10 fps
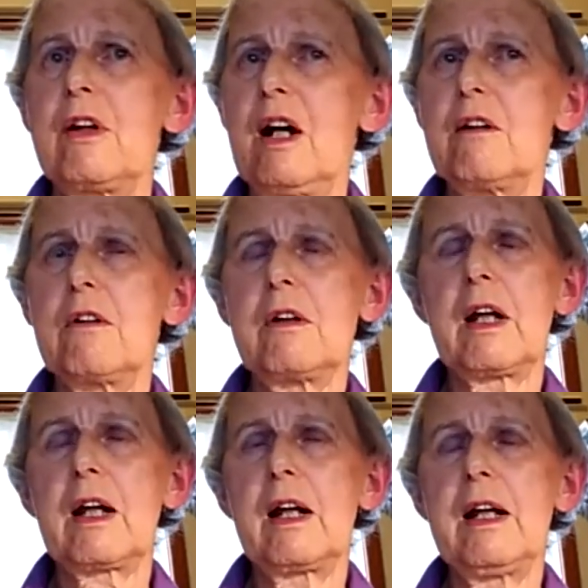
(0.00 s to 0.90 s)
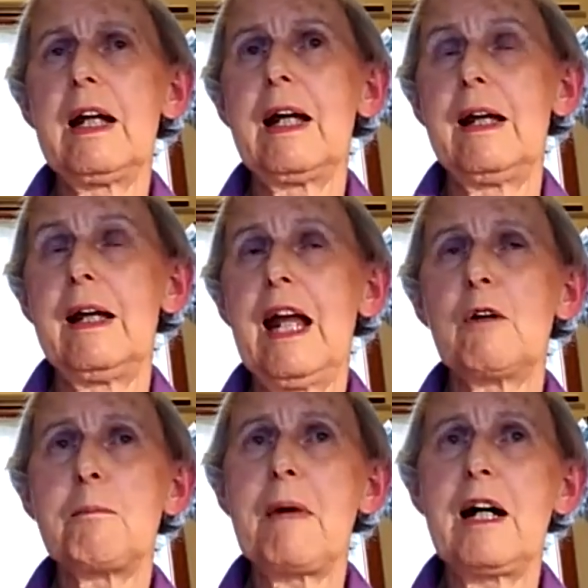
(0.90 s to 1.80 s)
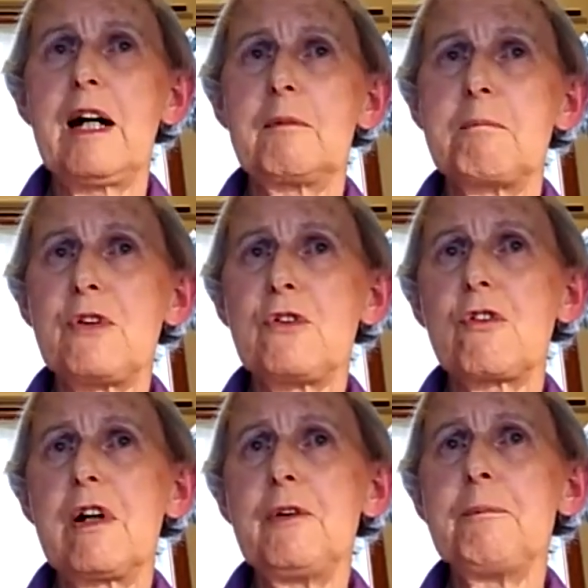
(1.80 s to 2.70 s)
ironically, now a bar and bistro.